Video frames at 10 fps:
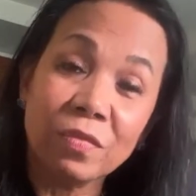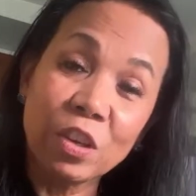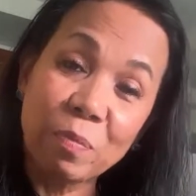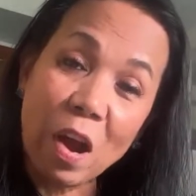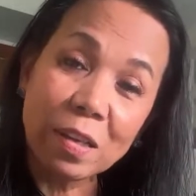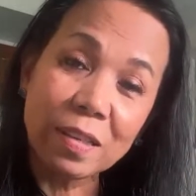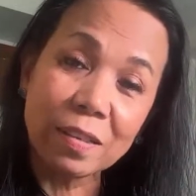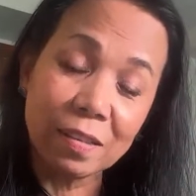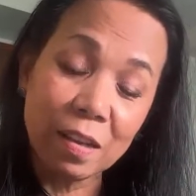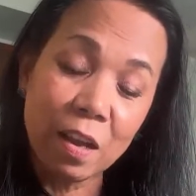
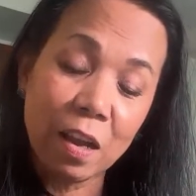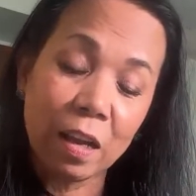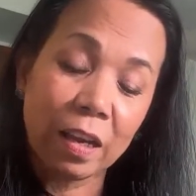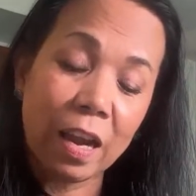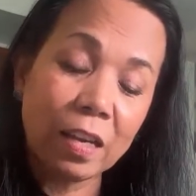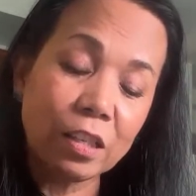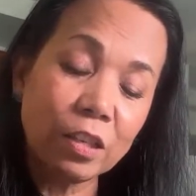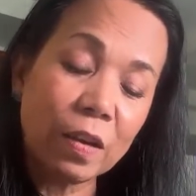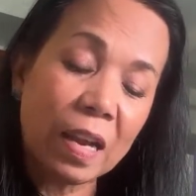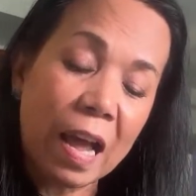process. Okay,
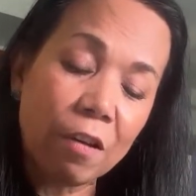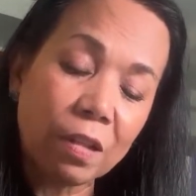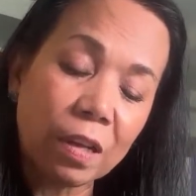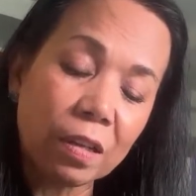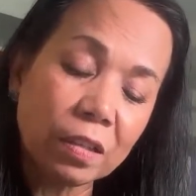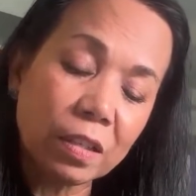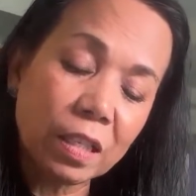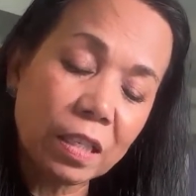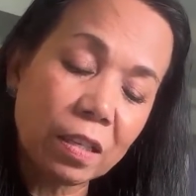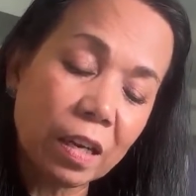to allow the
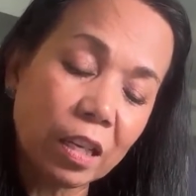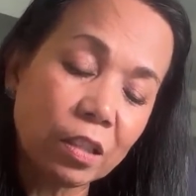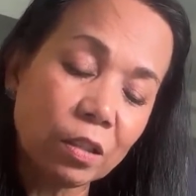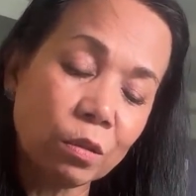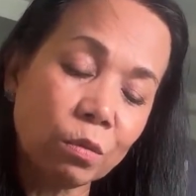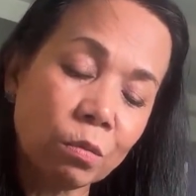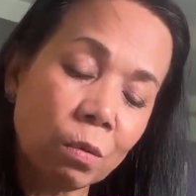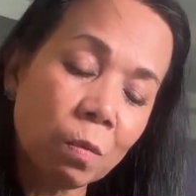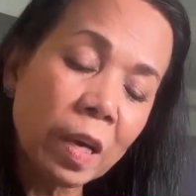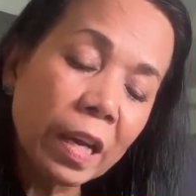seasoning to
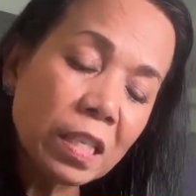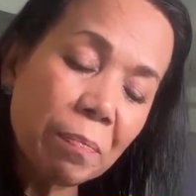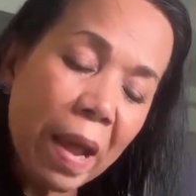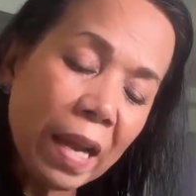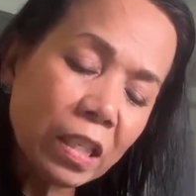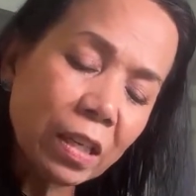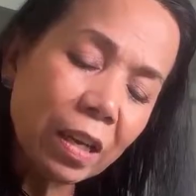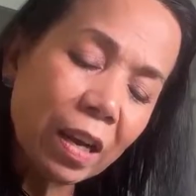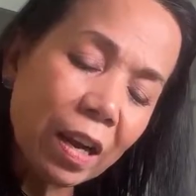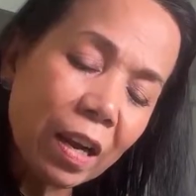work its
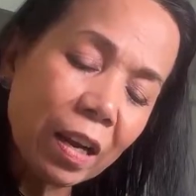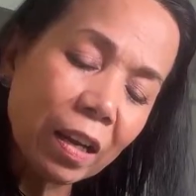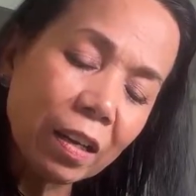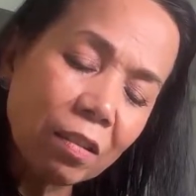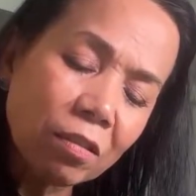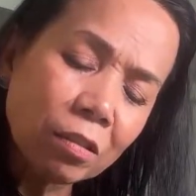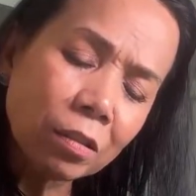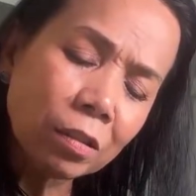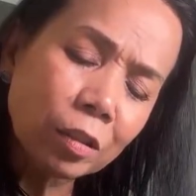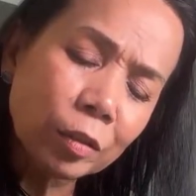magic. You
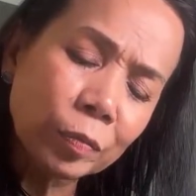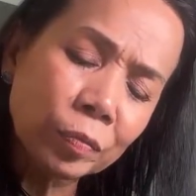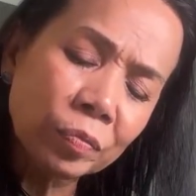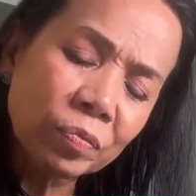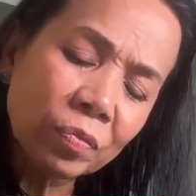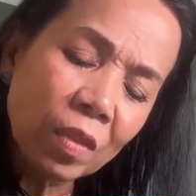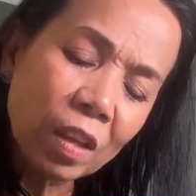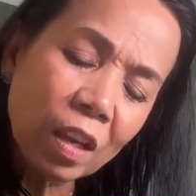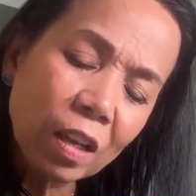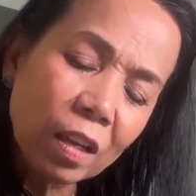know,
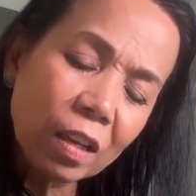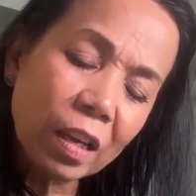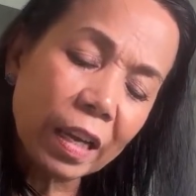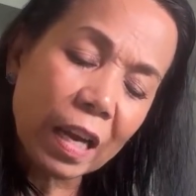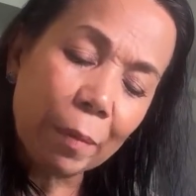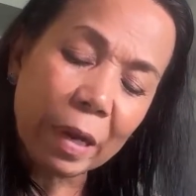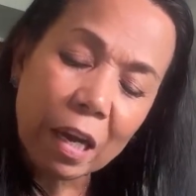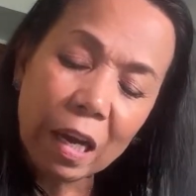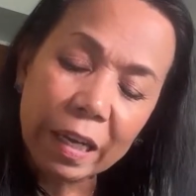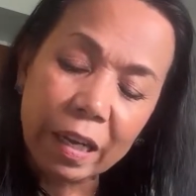got my
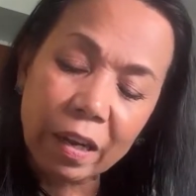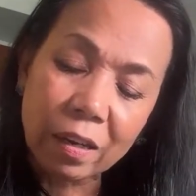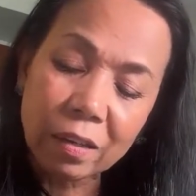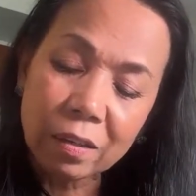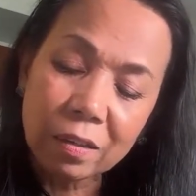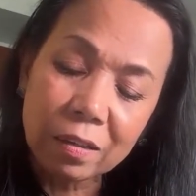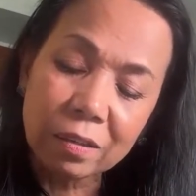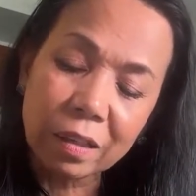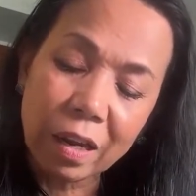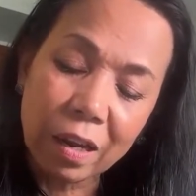garlic here.
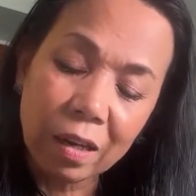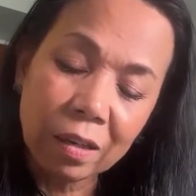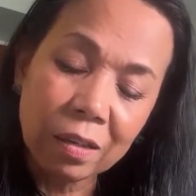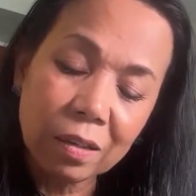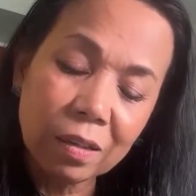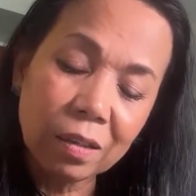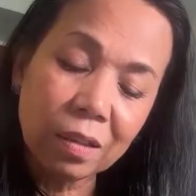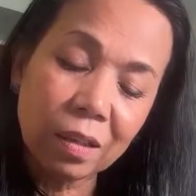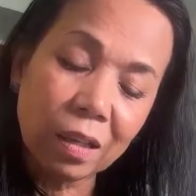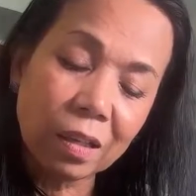Okay,
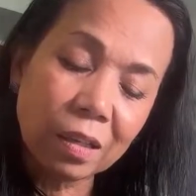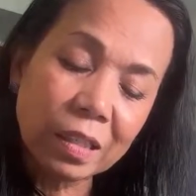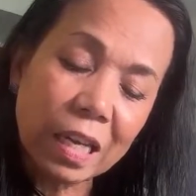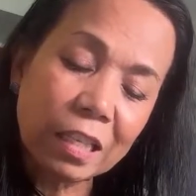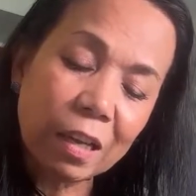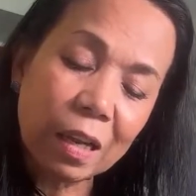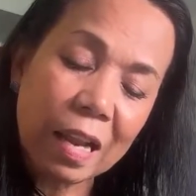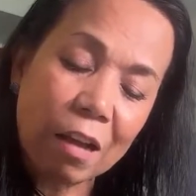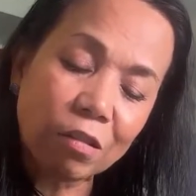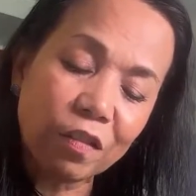it's got to
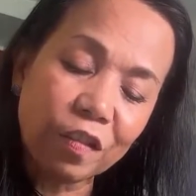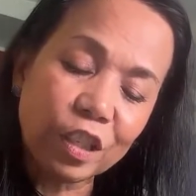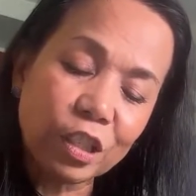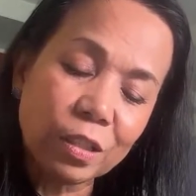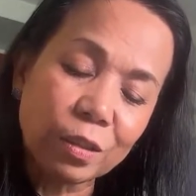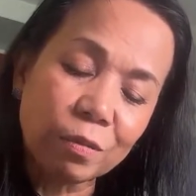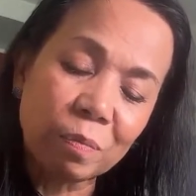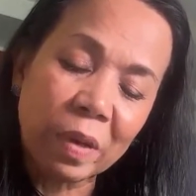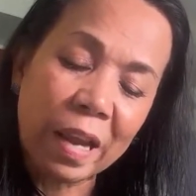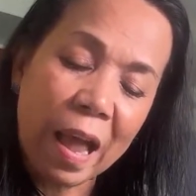allow the fish to
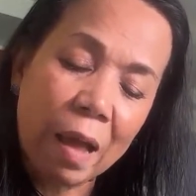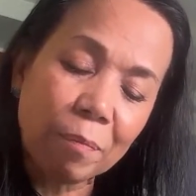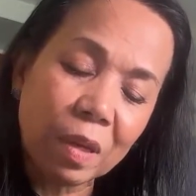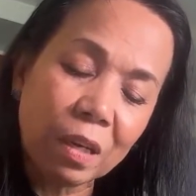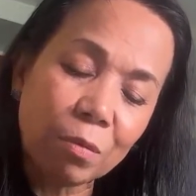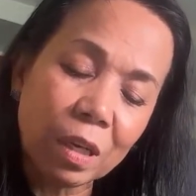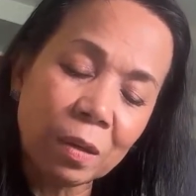be happy with.